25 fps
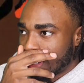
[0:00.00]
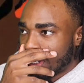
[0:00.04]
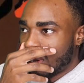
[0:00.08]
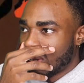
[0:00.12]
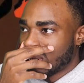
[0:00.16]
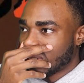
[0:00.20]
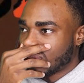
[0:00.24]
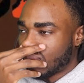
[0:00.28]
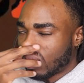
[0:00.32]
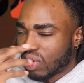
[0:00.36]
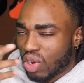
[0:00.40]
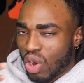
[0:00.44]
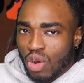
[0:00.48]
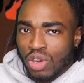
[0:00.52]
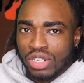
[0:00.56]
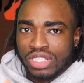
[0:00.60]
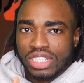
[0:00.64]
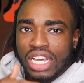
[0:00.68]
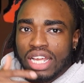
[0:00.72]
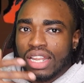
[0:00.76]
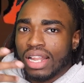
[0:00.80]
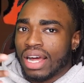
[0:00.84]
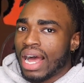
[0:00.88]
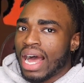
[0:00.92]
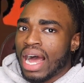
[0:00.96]
I was always
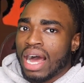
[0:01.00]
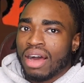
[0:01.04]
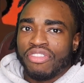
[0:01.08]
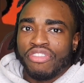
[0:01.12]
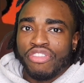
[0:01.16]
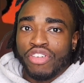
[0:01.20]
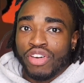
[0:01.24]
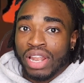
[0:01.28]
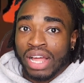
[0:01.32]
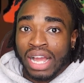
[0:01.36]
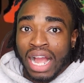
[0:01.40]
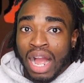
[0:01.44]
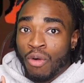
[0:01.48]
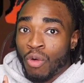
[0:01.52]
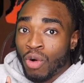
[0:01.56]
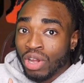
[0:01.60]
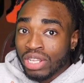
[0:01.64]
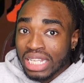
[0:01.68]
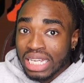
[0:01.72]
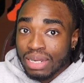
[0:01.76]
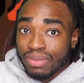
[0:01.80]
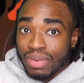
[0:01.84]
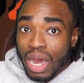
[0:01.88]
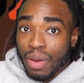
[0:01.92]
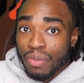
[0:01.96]
telling her how I feel. Like, one
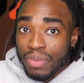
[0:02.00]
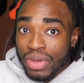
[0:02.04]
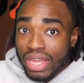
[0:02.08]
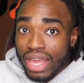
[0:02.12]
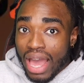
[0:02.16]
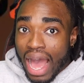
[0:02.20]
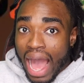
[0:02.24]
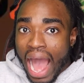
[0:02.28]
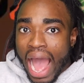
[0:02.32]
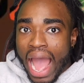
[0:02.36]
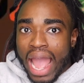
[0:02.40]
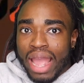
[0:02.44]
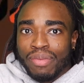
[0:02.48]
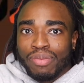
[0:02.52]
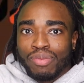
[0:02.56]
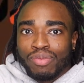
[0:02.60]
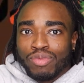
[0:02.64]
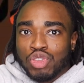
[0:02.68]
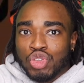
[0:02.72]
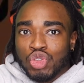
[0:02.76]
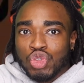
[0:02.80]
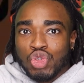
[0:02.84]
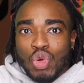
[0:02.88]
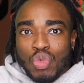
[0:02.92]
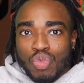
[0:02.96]
thing about me, I'm
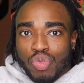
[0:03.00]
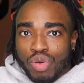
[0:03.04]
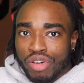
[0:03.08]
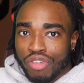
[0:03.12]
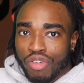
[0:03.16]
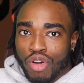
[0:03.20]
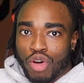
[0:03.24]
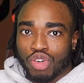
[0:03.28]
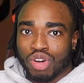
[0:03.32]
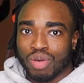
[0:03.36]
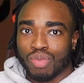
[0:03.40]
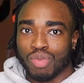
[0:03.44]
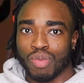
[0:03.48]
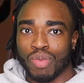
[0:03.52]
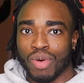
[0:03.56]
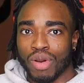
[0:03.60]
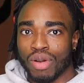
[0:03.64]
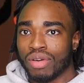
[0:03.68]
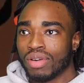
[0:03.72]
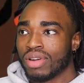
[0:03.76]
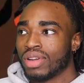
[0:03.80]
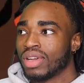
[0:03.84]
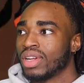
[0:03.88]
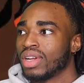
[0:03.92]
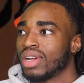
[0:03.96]
super vulnerable,
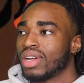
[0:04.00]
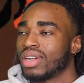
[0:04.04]
bro.